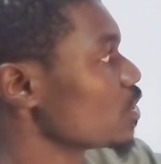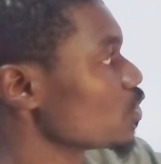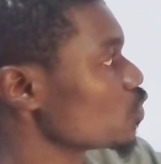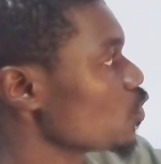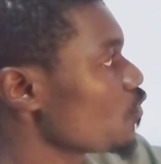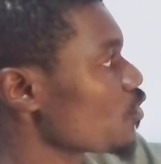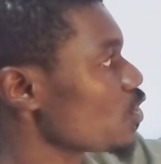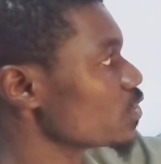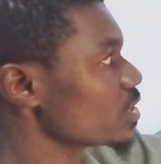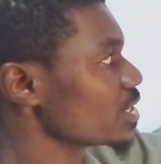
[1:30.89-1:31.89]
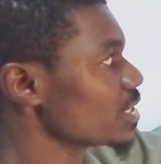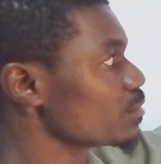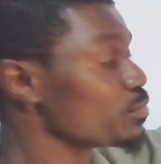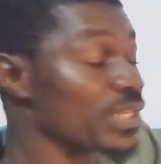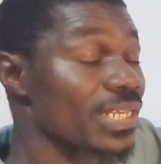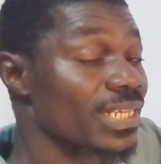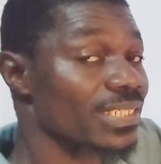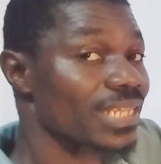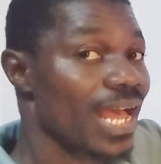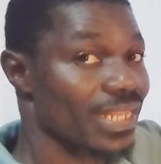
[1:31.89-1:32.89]
So for us, since B
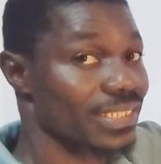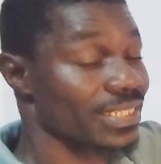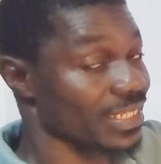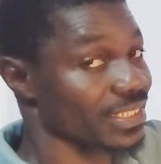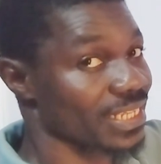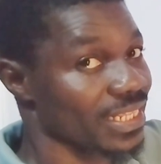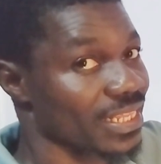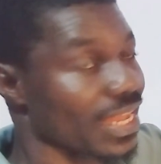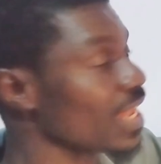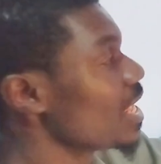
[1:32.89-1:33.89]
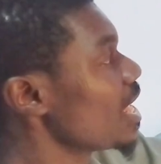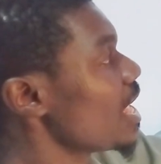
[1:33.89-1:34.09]
is at the center